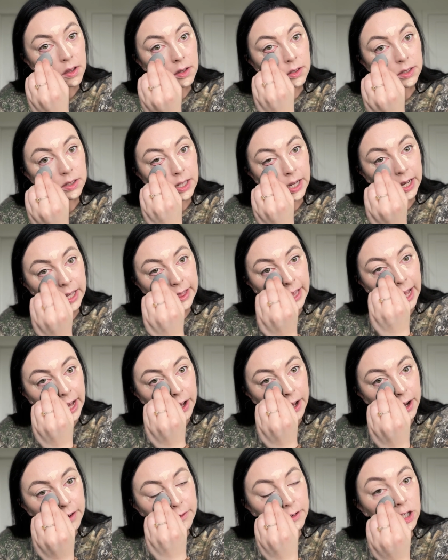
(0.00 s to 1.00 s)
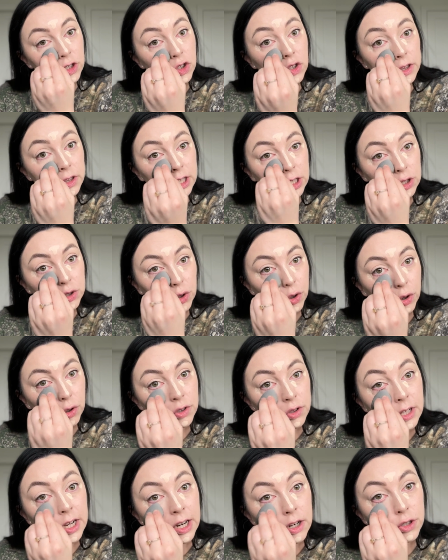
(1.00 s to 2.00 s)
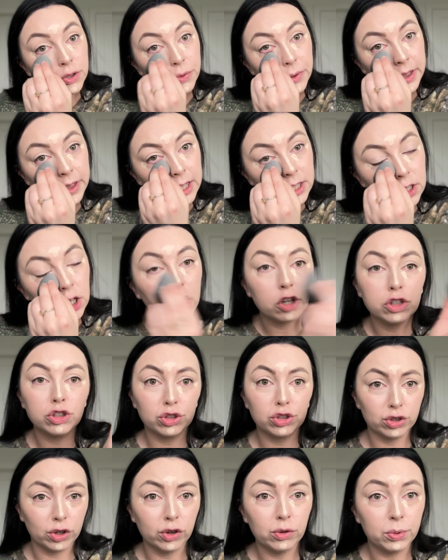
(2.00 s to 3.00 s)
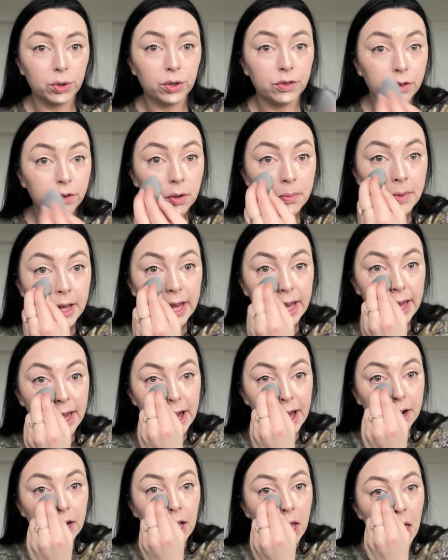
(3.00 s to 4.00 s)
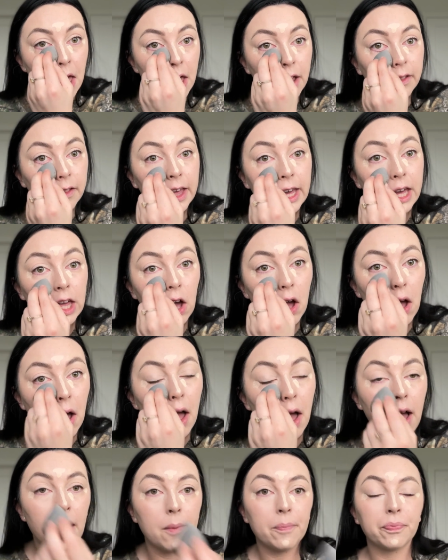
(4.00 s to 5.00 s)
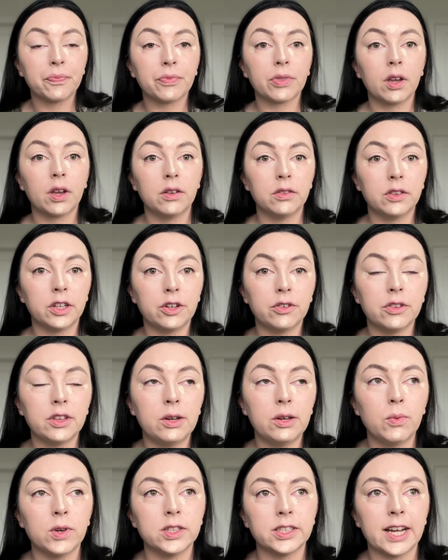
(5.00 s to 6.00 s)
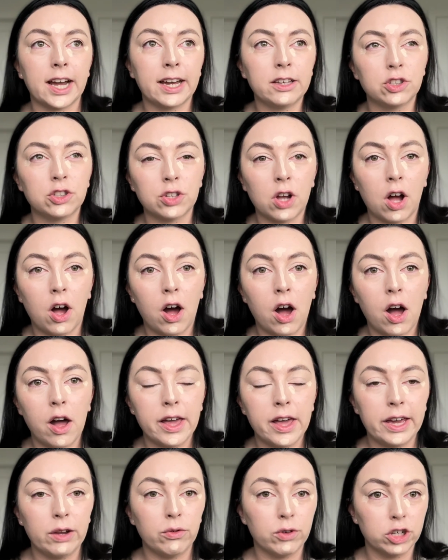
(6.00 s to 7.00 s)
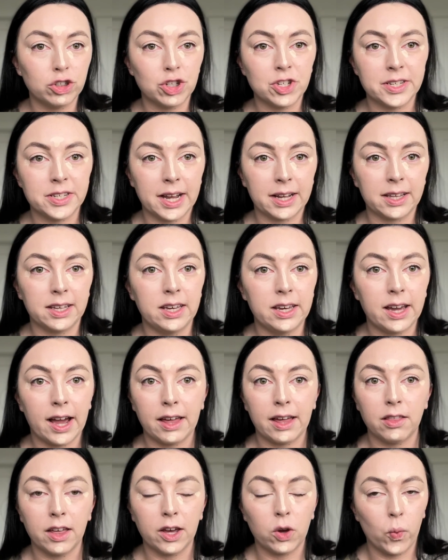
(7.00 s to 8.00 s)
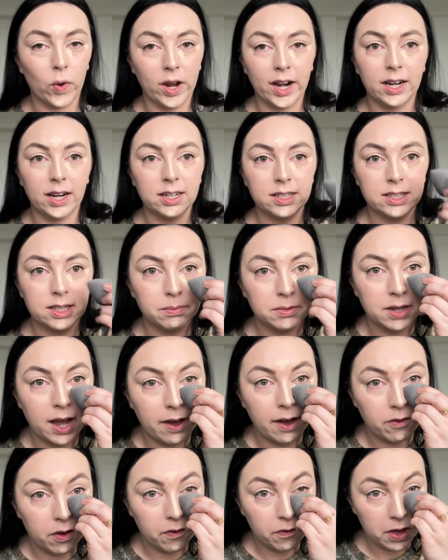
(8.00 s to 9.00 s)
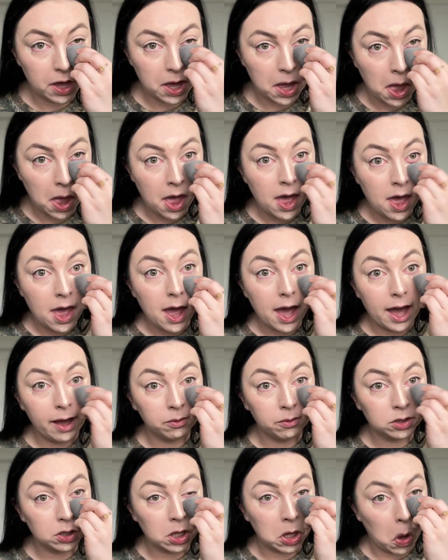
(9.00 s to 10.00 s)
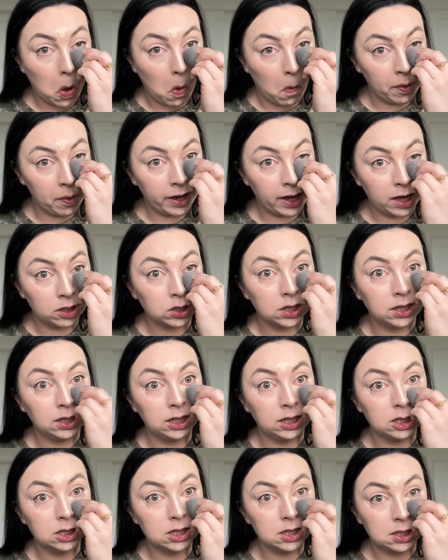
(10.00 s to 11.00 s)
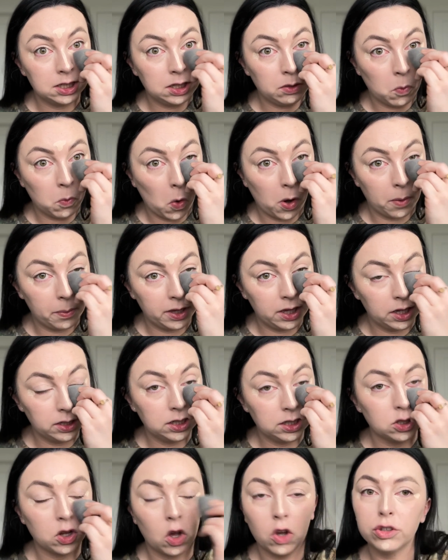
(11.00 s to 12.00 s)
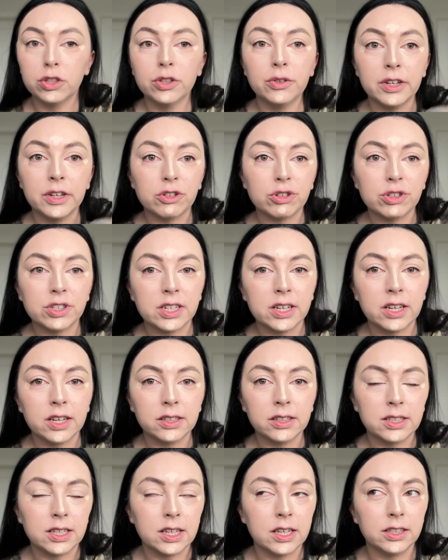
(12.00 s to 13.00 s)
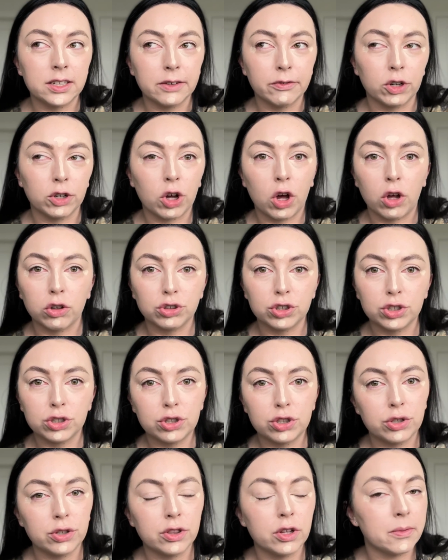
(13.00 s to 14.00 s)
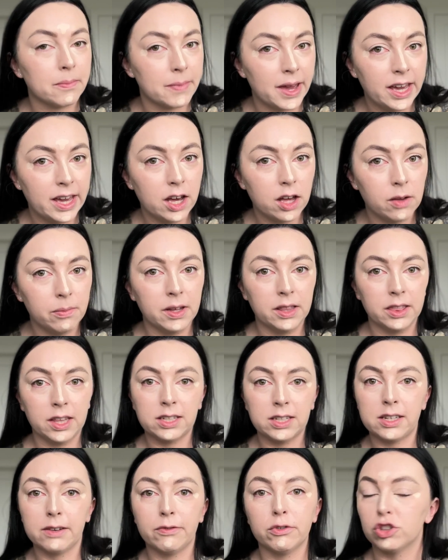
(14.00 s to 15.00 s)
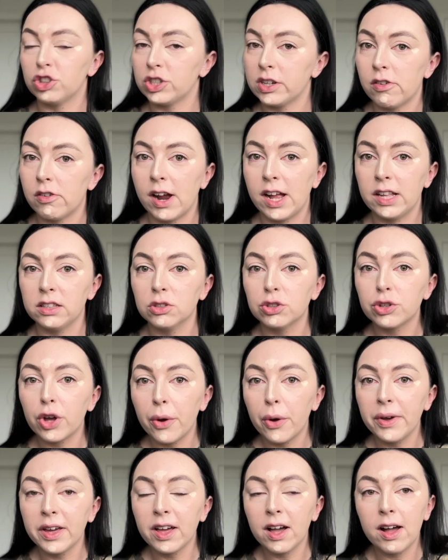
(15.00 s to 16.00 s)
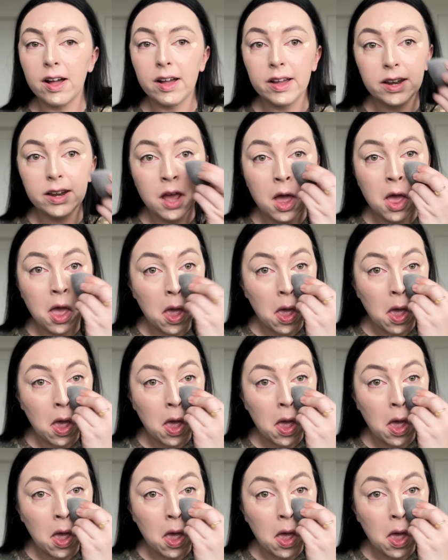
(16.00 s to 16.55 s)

to get that coverage. These girls that are doing this are so beautiful, man. Like, literally once I saw a Russian technique, I like went on a deep dive of it and was like, oh my gosh, I need to see more, because it's also interesting seeing different cultures do their makeup and like different trends going on.